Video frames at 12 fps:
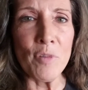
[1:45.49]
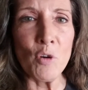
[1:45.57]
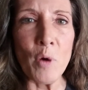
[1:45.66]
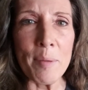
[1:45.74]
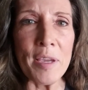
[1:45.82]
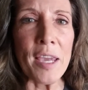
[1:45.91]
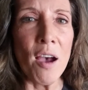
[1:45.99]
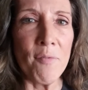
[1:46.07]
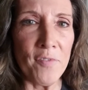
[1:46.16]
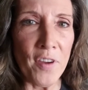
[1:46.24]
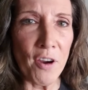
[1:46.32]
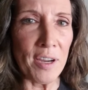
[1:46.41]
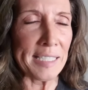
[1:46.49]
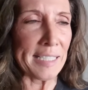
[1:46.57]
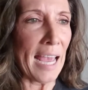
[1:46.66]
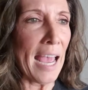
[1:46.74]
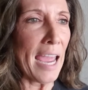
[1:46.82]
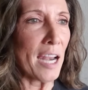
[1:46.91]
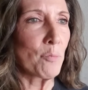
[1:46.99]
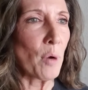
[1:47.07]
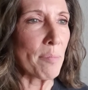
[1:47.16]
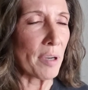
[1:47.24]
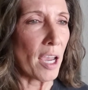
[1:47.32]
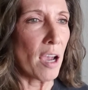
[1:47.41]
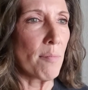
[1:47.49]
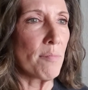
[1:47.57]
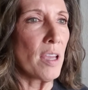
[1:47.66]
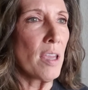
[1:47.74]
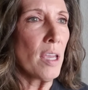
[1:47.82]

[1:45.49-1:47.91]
we become very sad. We become